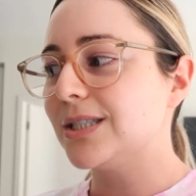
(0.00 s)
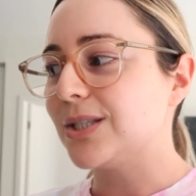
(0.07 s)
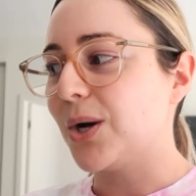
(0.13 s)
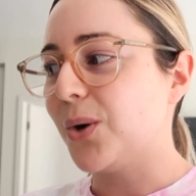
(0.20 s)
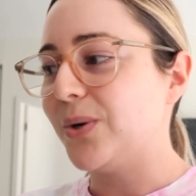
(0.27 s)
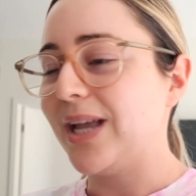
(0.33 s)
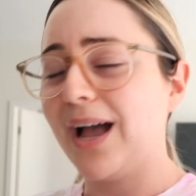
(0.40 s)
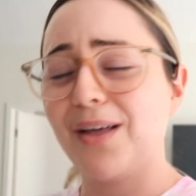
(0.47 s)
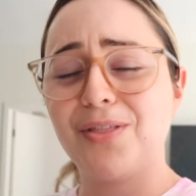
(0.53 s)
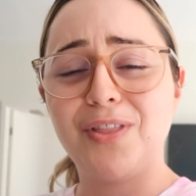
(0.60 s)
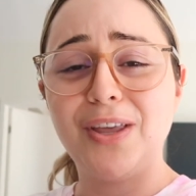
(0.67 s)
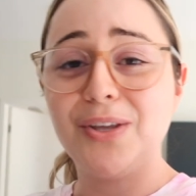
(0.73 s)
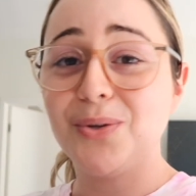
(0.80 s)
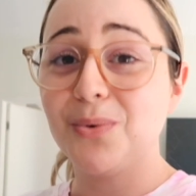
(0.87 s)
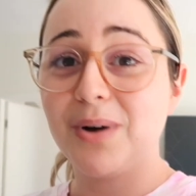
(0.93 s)
so yeah
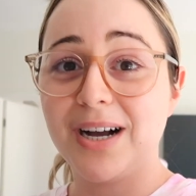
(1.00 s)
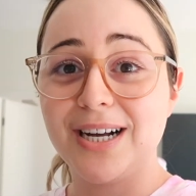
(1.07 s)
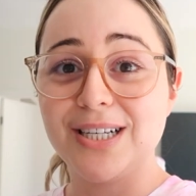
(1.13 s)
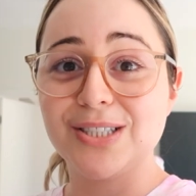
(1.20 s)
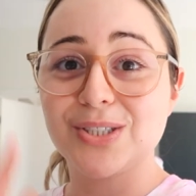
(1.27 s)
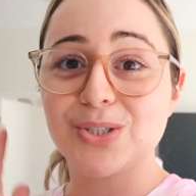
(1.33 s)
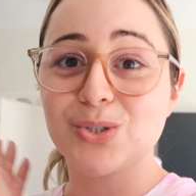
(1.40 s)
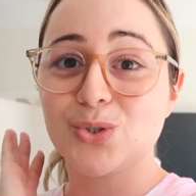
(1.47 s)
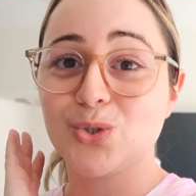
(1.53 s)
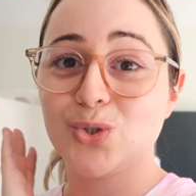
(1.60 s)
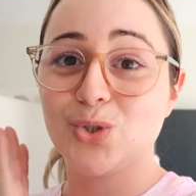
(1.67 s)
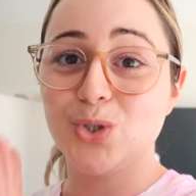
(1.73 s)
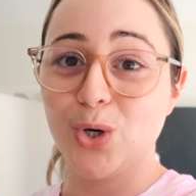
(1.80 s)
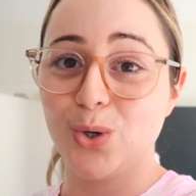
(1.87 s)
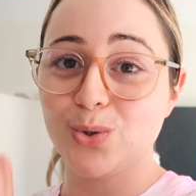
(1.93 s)
thank you guys
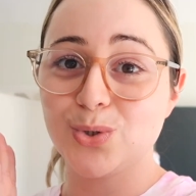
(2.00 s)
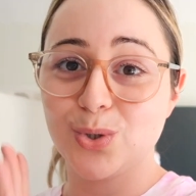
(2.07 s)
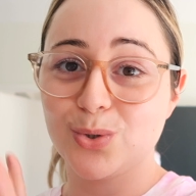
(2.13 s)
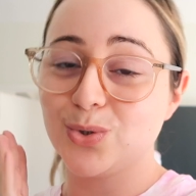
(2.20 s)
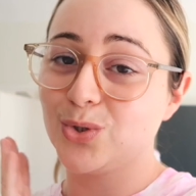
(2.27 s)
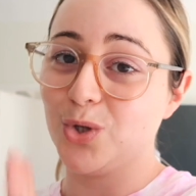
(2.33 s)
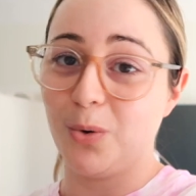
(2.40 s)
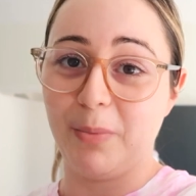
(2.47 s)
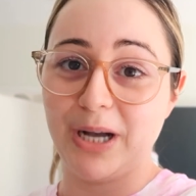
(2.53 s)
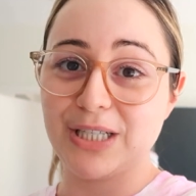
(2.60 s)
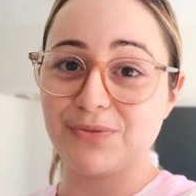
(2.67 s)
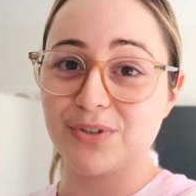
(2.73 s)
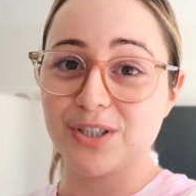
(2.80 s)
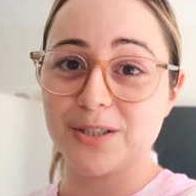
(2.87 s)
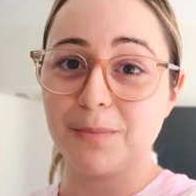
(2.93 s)
so so so
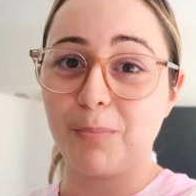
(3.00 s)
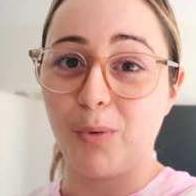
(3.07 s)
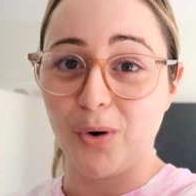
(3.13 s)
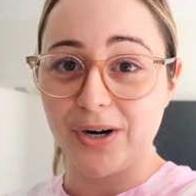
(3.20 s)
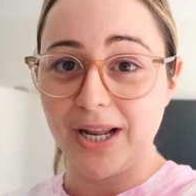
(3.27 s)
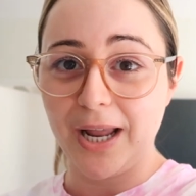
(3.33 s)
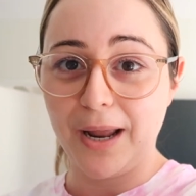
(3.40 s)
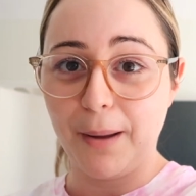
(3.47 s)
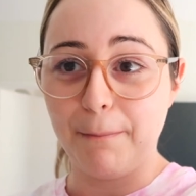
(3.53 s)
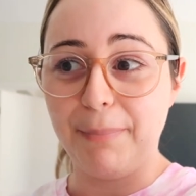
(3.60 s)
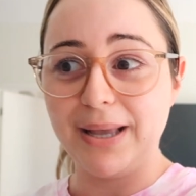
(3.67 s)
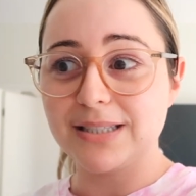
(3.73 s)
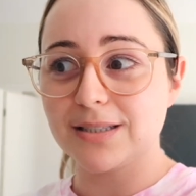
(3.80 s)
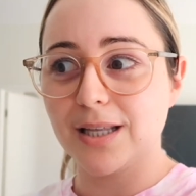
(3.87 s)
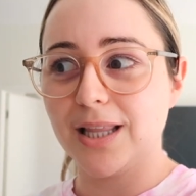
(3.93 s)
much for supporting
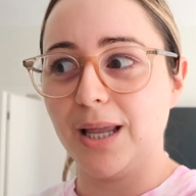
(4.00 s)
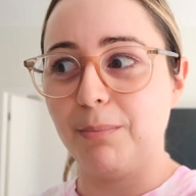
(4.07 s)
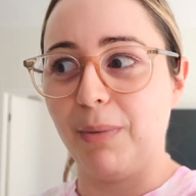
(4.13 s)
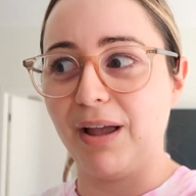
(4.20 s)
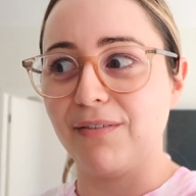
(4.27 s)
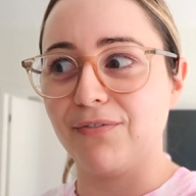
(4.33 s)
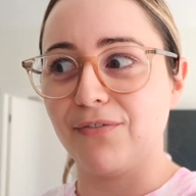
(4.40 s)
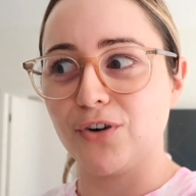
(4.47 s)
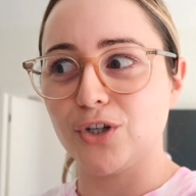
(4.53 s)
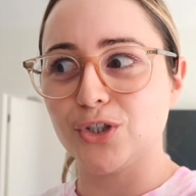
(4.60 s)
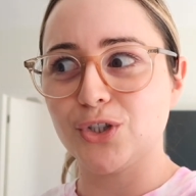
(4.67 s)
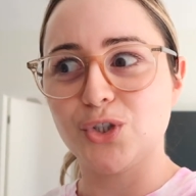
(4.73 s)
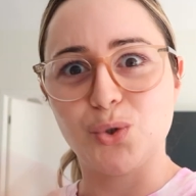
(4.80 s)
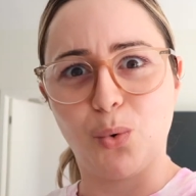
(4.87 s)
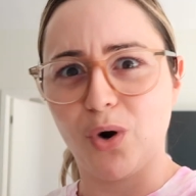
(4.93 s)
basically my
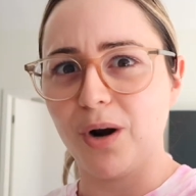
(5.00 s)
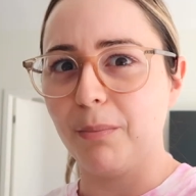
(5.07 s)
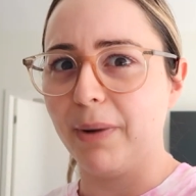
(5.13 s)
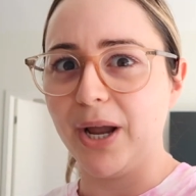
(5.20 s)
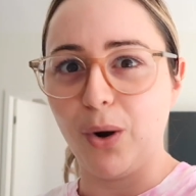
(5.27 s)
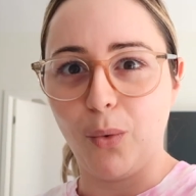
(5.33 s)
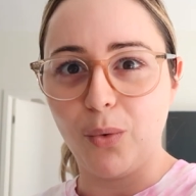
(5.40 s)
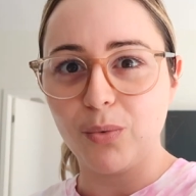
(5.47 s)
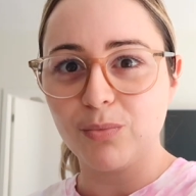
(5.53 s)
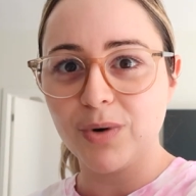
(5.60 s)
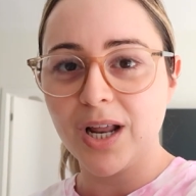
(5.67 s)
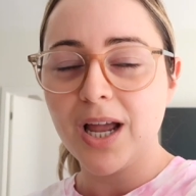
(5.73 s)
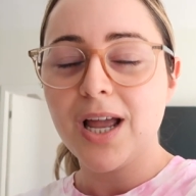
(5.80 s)
first store on my own